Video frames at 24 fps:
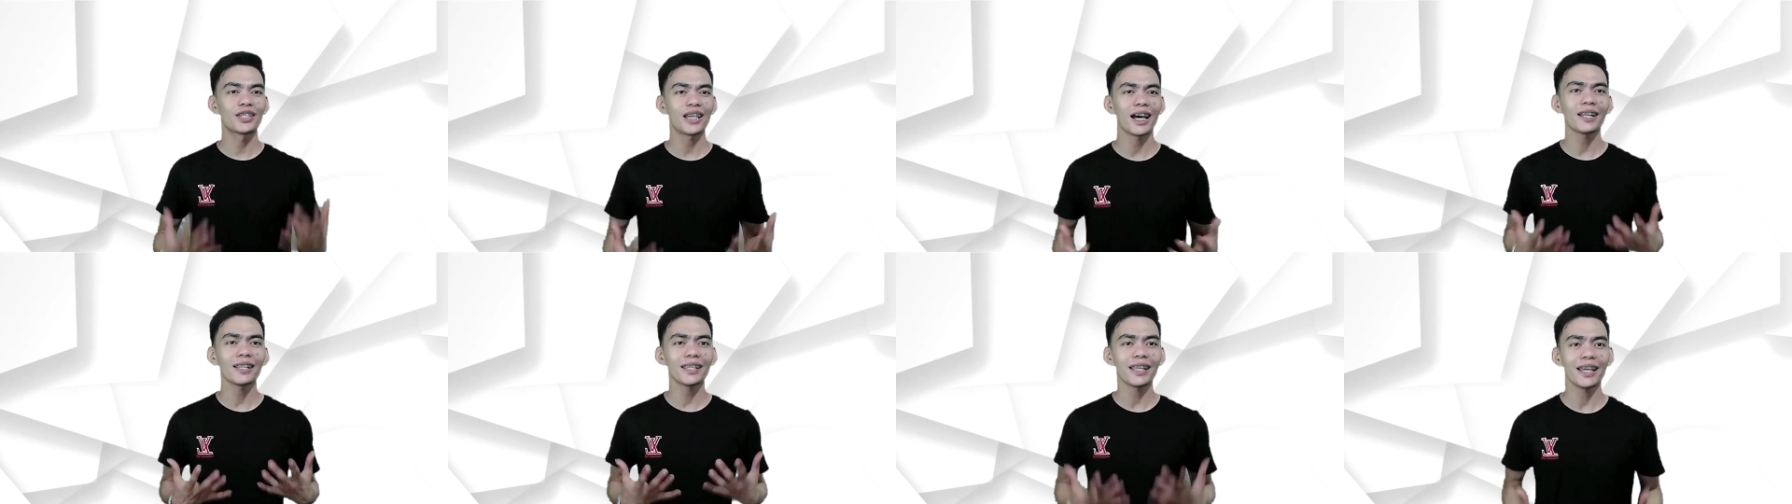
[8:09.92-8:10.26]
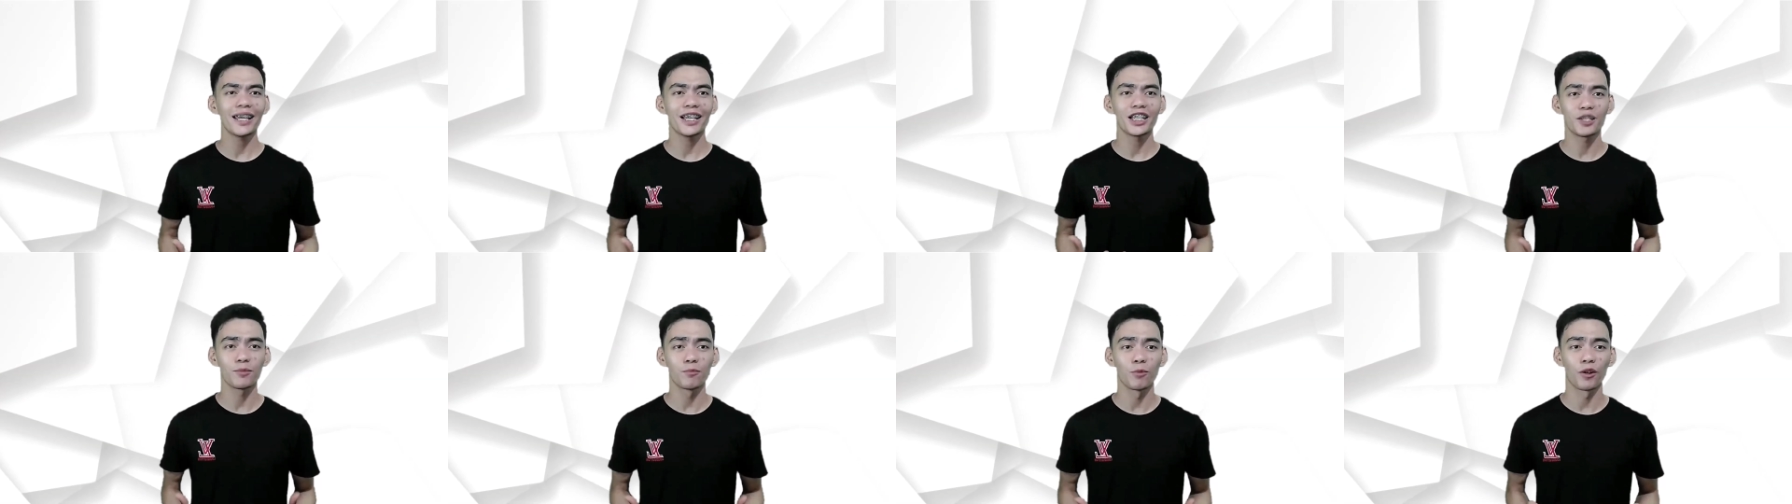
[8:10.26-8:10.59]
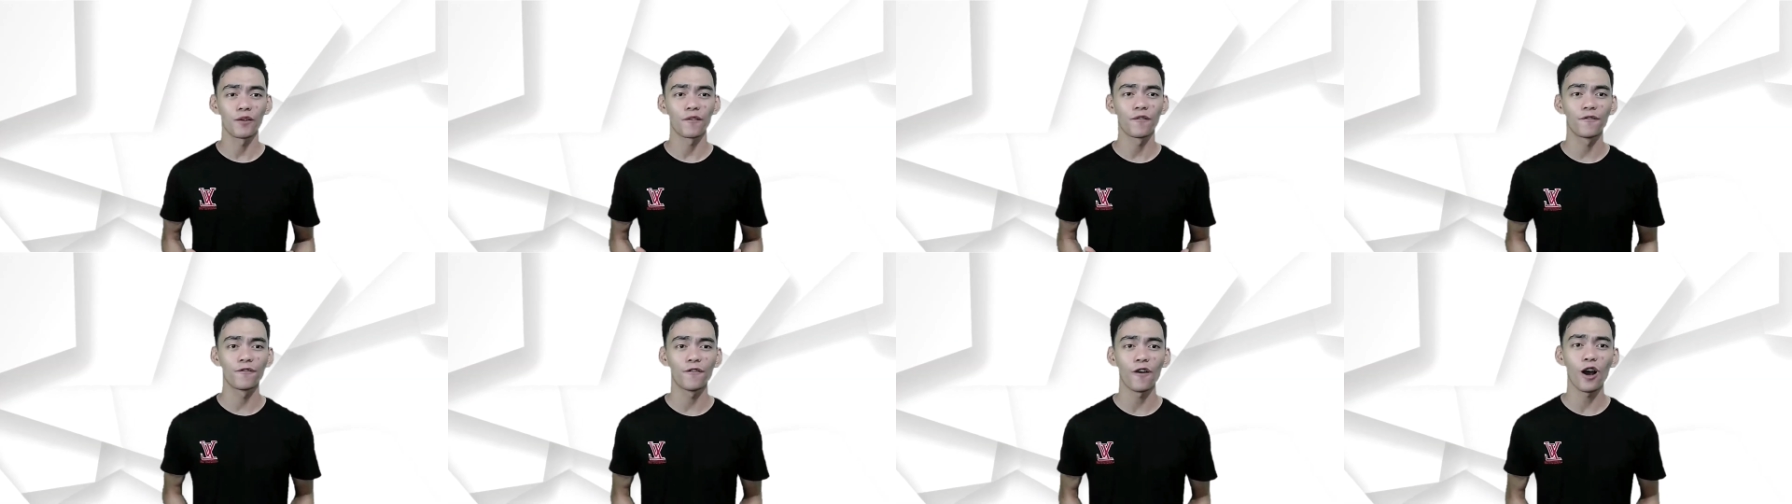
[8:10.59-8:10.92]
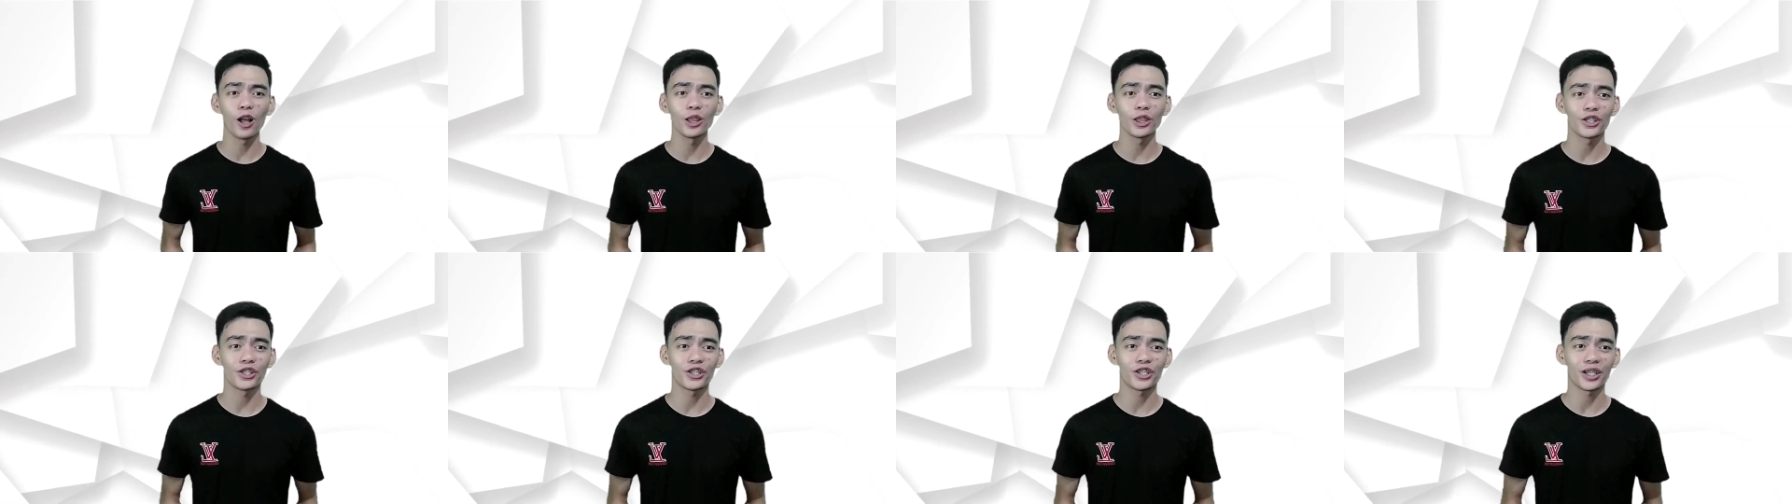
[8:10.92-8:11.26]
is
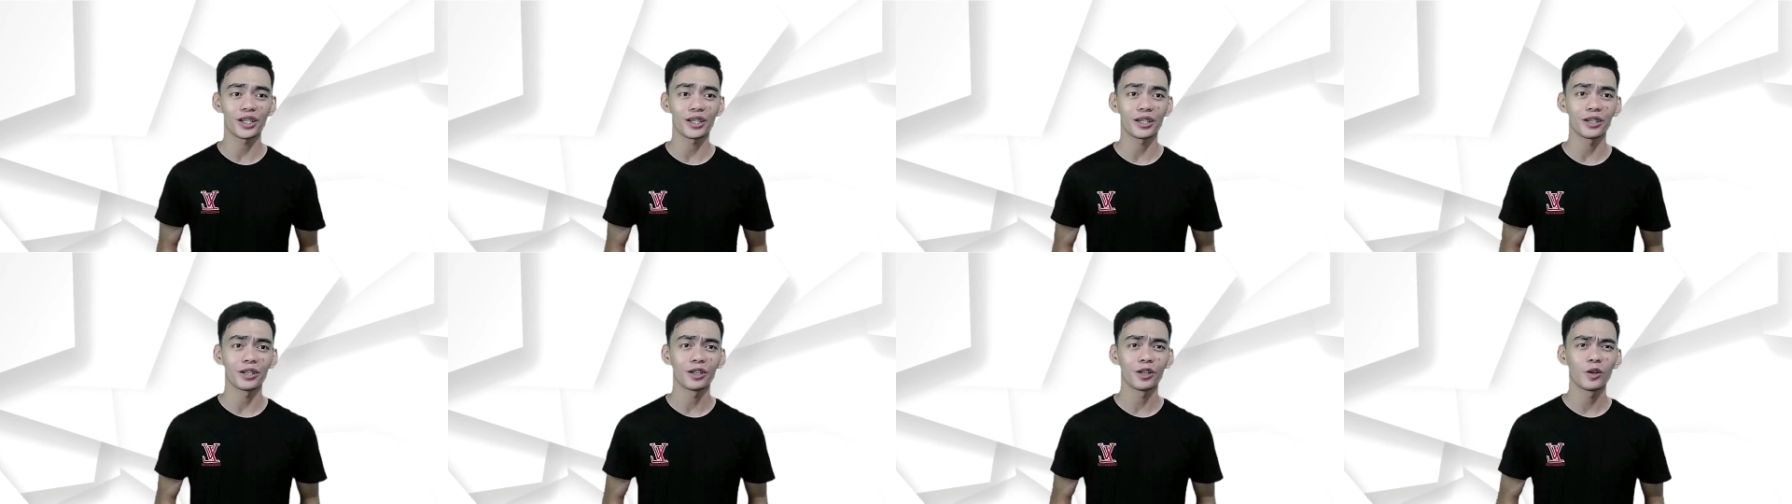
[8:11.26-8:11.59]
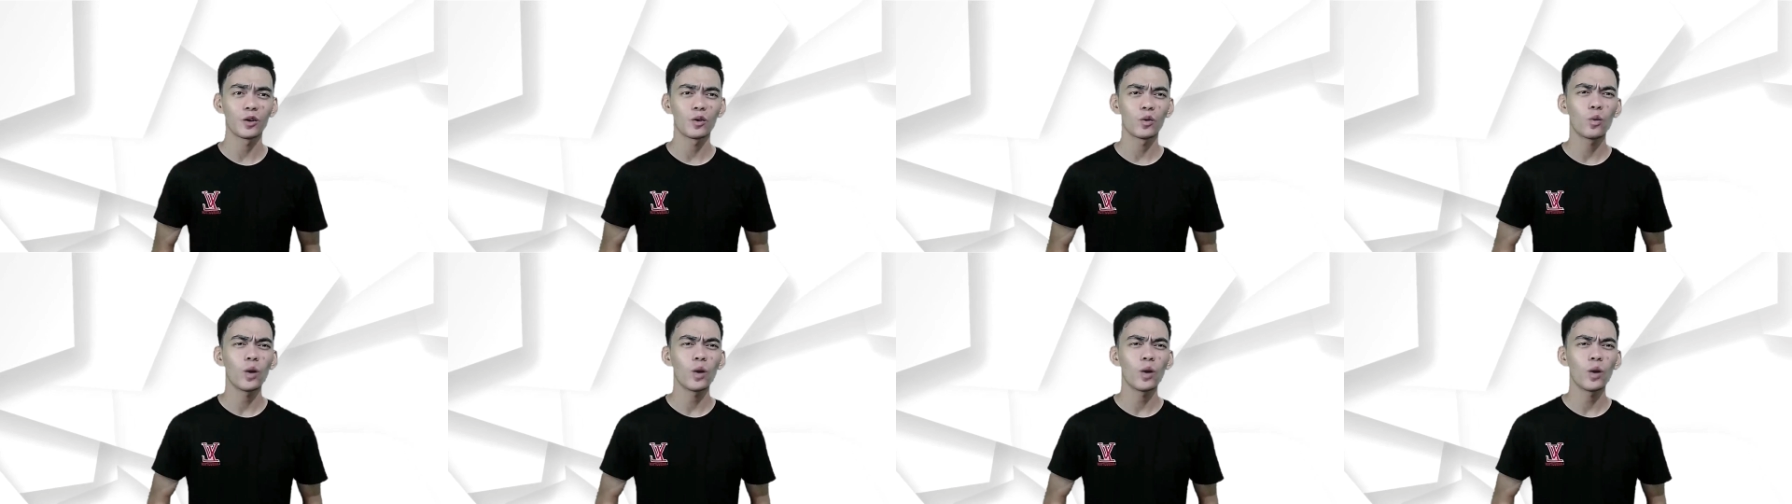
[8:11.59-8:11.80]
morphology. Well,